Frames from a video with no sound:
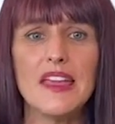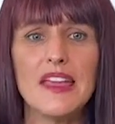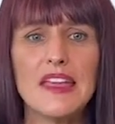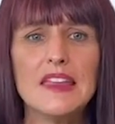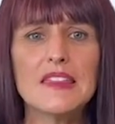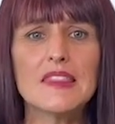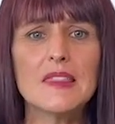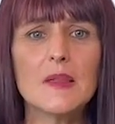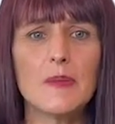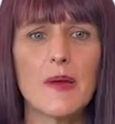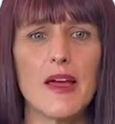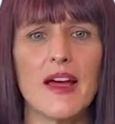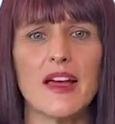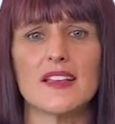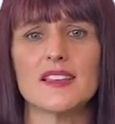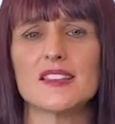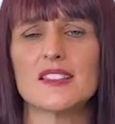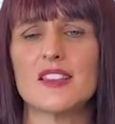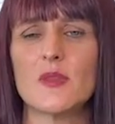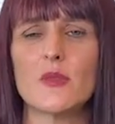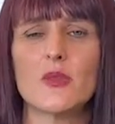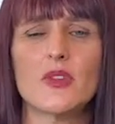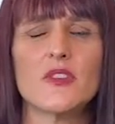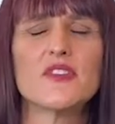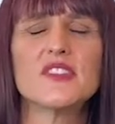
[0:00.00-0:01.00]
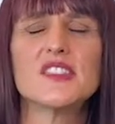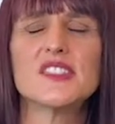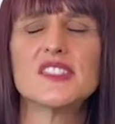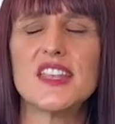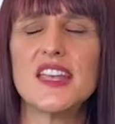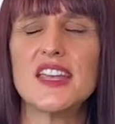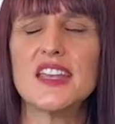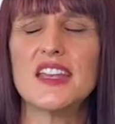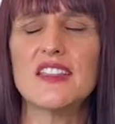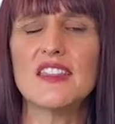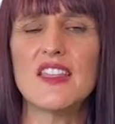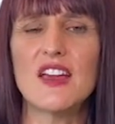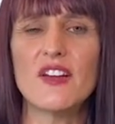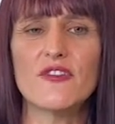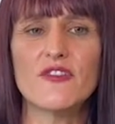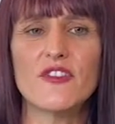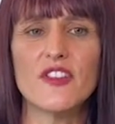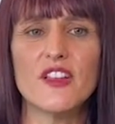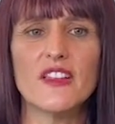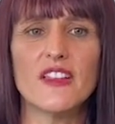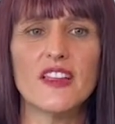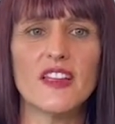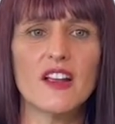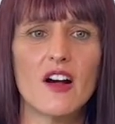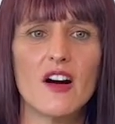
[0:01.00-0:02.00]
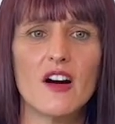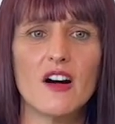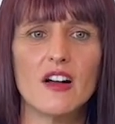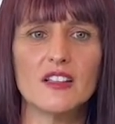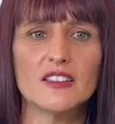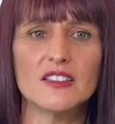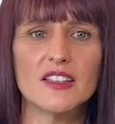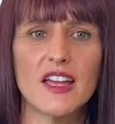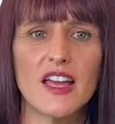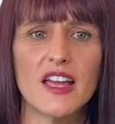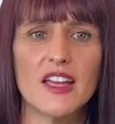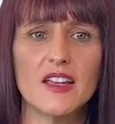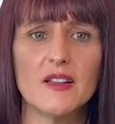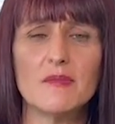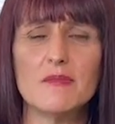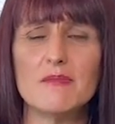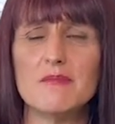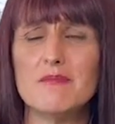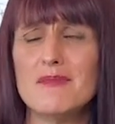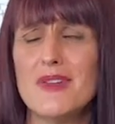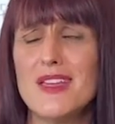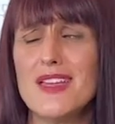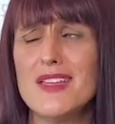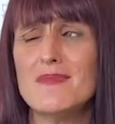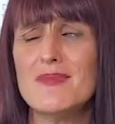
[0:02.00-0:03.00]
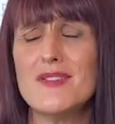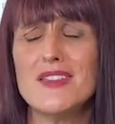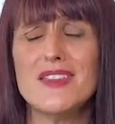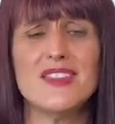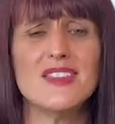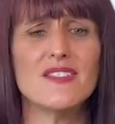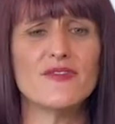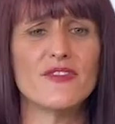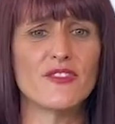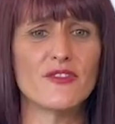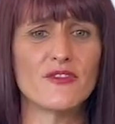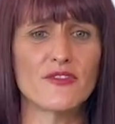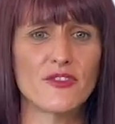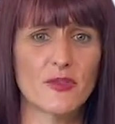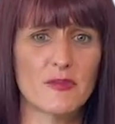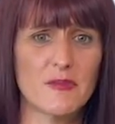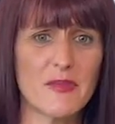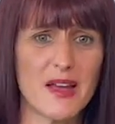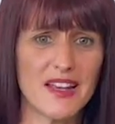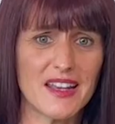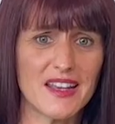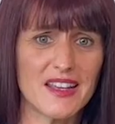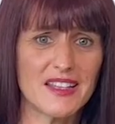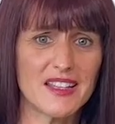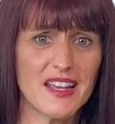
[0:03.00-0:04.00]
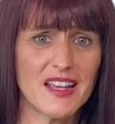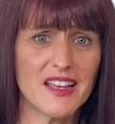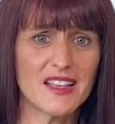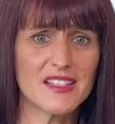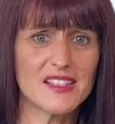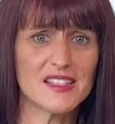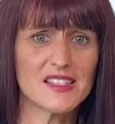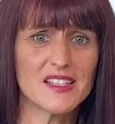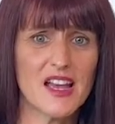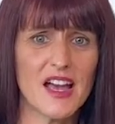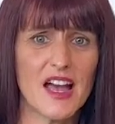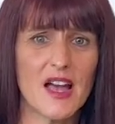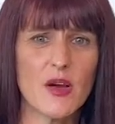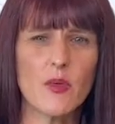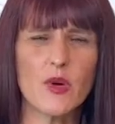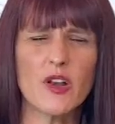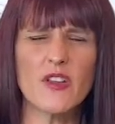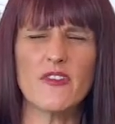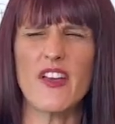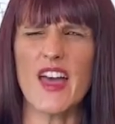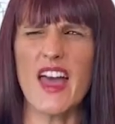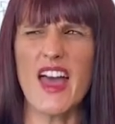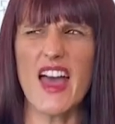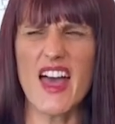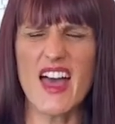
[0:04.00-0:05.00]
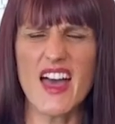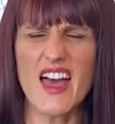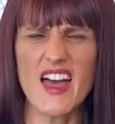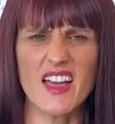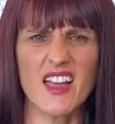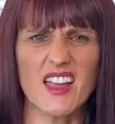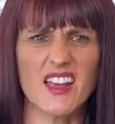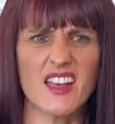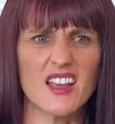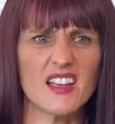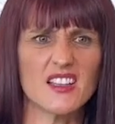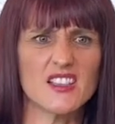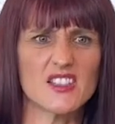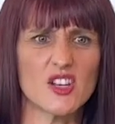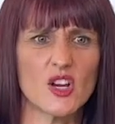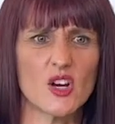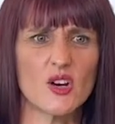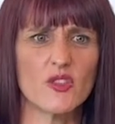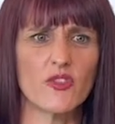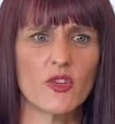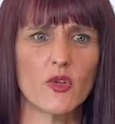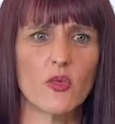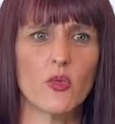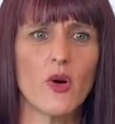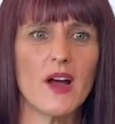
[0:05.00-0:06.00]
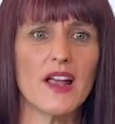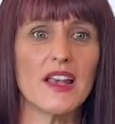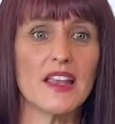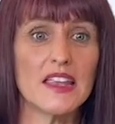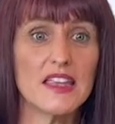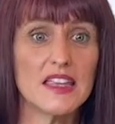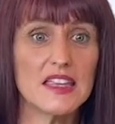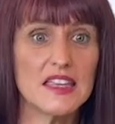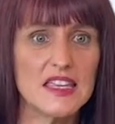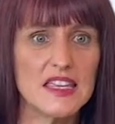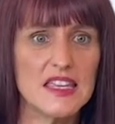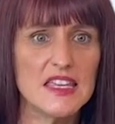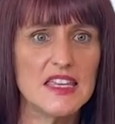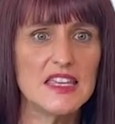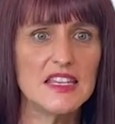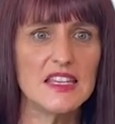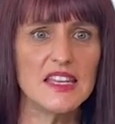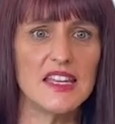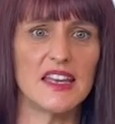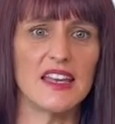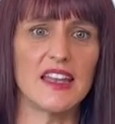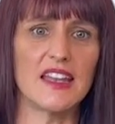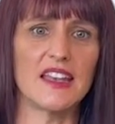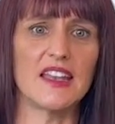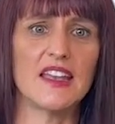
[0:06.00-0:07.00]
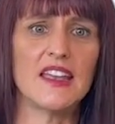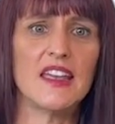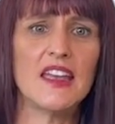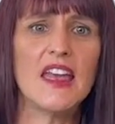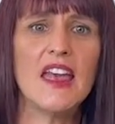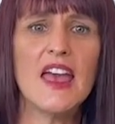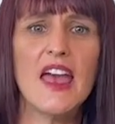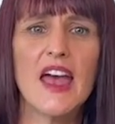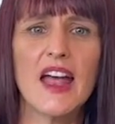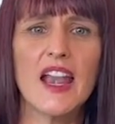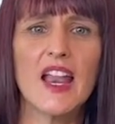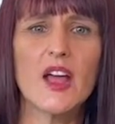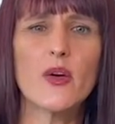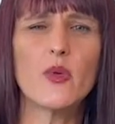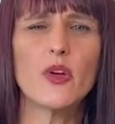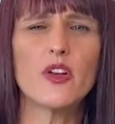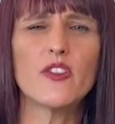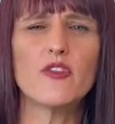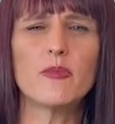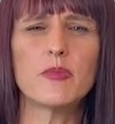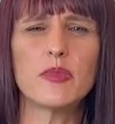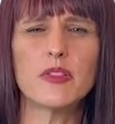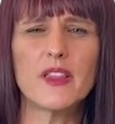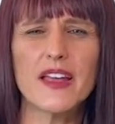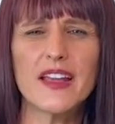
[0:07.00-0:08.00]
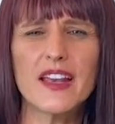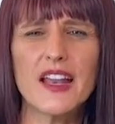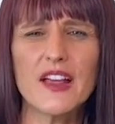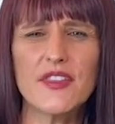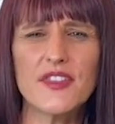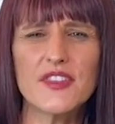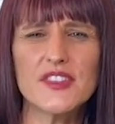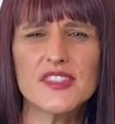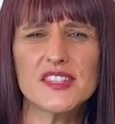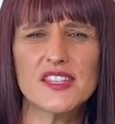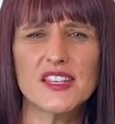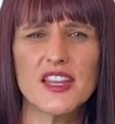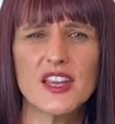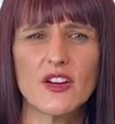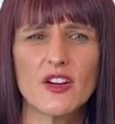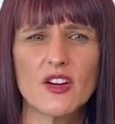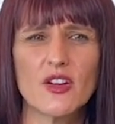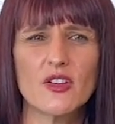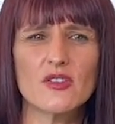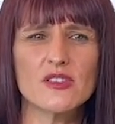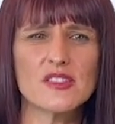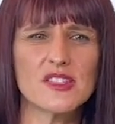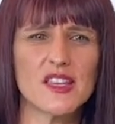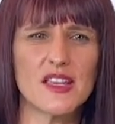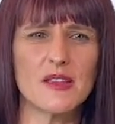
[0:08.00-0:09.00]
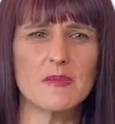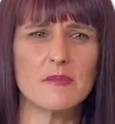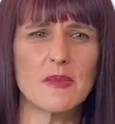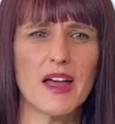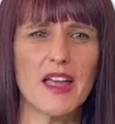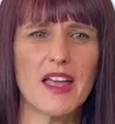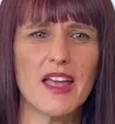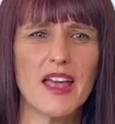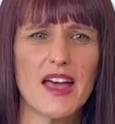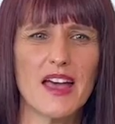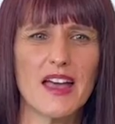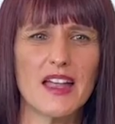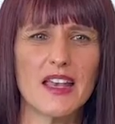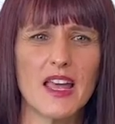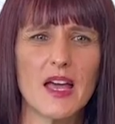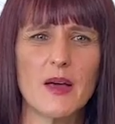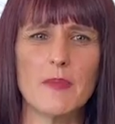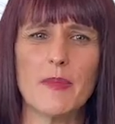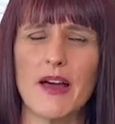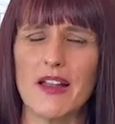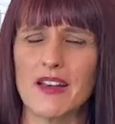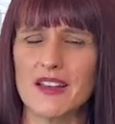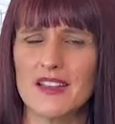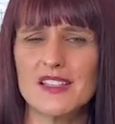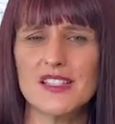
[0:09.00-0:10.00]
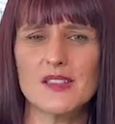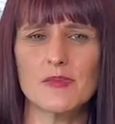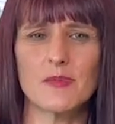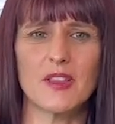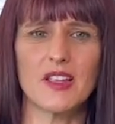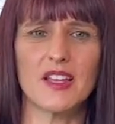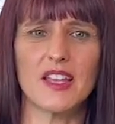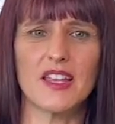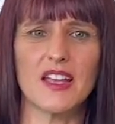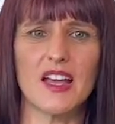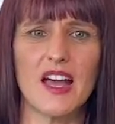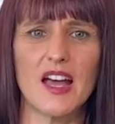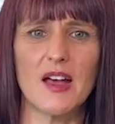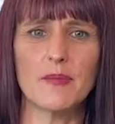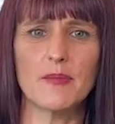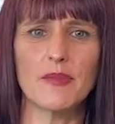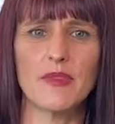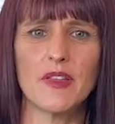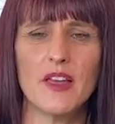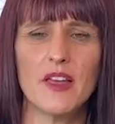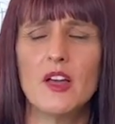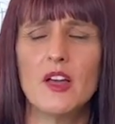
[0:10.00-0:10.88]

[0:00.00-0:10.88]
In the past, I would have stayed in that feeling all day, maybe even for many days. I would have agonized over what he did, and I would have played out the scenarios in my head about us splitting up.